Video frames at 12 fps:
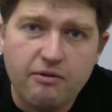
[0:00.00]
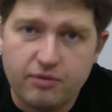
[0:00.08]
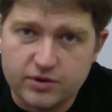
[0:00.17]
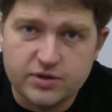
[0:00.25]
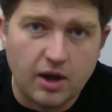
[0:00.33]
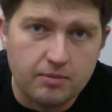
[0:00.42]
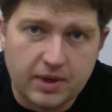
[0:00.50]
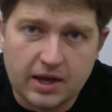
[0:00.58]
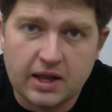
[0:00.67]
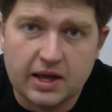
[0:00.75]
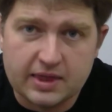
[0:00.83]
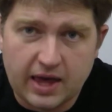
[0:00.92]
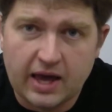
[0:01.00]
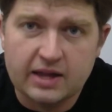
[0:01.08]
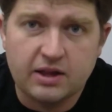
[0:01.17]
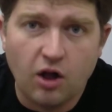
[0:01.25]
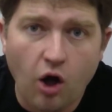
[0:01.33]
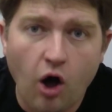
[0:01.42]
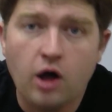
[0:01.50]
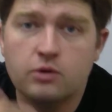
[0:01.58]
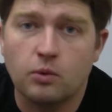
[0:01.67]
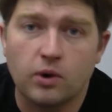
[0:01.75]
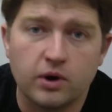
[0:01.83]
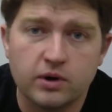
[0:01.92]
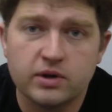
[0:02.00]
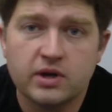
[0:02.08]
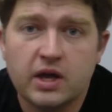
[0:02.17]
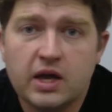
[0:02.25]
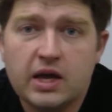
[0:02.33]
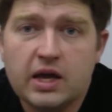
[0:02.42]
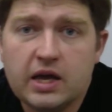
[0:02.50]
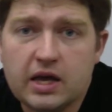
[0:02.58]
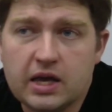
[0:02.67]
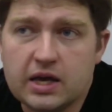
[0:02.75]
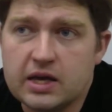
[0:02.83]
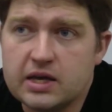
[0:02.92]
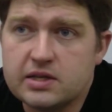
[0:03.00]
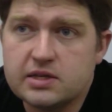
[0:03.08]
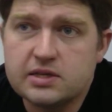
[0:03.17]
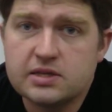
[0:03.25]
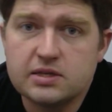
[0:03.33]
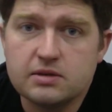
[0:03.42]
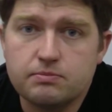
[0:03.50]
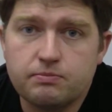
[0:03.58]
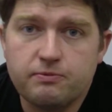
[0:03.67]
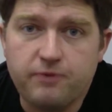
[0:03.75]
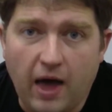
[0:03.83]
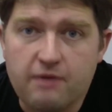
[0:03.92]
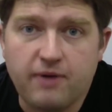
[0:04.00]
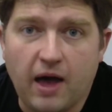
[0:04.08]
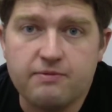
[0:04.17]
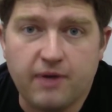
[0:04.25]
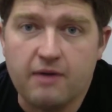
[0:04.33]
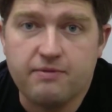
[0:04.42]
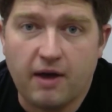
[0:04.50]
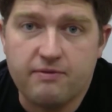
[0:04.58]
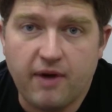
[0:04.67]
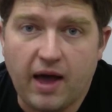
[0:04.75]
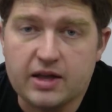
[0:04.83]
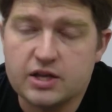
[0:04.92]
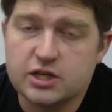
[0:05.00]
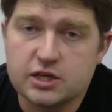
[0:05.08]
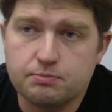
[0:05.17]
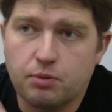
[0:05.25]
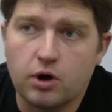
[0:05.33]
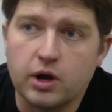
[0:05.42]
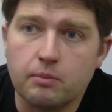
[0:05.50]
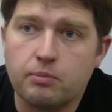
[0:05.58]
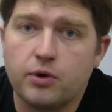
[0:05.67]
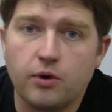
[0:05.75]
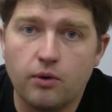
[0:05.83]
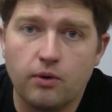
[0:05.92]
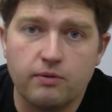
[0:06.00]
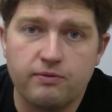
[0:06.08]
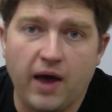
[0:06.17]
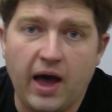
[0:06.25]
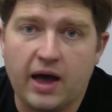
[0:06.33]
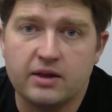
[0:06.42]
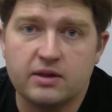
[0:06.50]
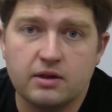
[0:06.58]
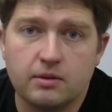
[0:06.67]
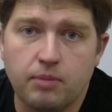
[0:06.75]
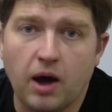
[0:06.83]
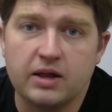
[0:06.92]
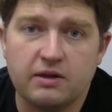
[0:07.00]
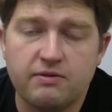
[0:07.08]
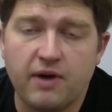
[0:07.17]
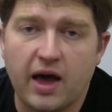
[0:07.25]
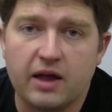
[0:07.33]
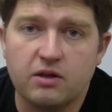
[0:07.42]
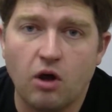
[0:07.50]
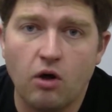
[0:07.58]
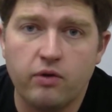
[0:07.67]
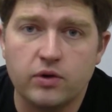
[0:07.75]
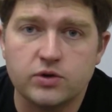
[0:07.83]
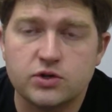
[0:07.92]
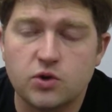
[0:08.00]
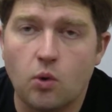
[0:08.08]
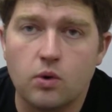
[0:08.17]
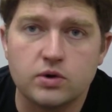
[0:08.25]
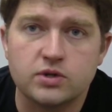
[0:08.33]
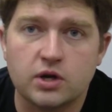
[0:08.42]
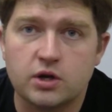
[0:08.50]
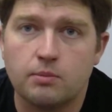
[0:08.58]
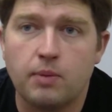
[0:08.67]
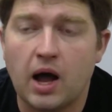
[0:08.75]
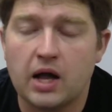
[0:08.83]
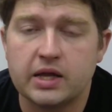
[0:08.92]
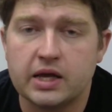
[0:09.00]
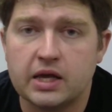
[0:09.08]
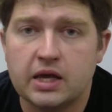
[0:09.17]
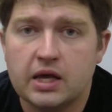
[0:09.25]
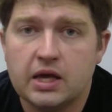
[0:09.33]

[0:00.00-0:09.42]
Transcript: or something like that onward, it's fat. It's just burning pure fat, body fat, all those stores on your body,